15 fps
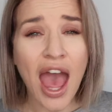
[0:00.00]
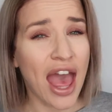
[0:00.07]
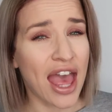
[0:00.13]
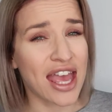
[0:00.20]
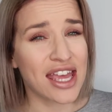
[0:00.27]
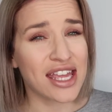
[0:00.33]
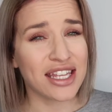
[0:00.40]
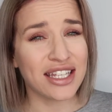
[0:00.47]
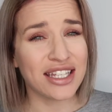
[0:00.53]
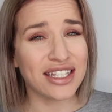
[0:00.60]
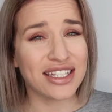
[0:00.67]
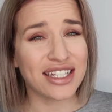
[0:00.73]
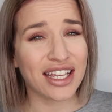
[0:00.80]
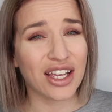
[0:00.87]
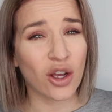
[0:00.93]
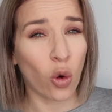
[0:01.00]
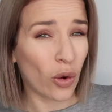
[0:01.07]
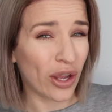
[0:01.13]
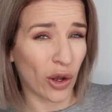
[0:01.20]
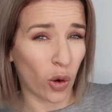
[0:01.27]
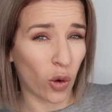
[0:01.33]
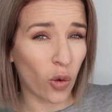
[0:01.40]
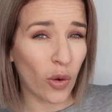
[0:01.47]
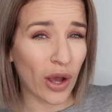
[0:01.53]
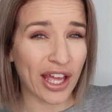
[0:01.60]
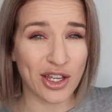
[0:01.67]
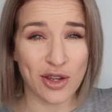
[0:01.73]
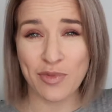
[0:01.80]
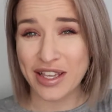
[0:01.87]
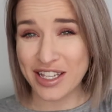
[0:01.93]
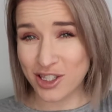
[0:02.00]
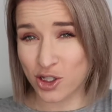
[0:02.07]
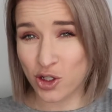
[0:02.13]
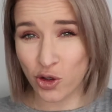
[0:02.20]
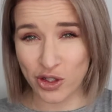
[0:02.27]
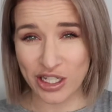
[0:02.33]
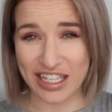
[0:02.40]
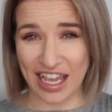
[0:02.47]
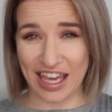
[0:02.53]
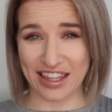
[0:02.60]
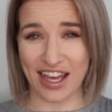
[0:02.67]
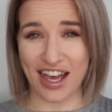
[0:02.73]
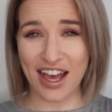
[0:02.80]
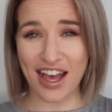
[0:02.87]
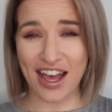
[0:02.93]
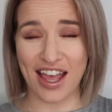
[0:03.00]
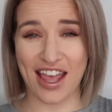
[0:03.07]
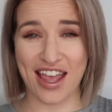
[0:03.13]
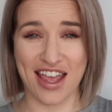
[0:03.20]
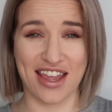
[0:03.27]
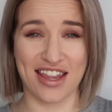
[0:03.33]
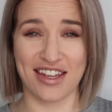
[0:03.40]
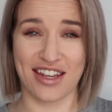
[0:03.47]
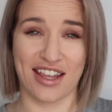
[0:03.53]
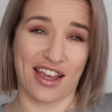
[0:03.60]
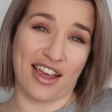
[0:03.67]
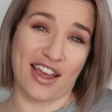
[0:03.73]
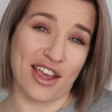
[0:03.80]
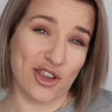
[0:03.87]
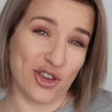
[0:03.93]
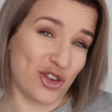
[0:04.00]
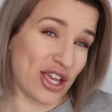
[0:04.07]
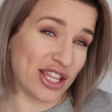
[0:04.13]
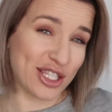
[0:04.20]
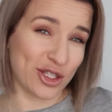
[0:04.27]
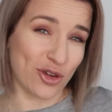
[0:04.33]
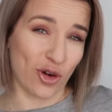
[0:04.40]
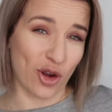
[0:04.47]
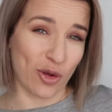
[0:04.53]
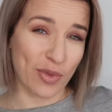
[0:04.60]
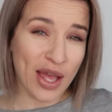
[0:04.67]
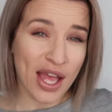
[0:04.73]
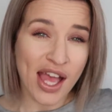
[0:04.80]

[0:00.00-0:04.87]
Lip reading: and oil, and you mix the 2 together and you get soap.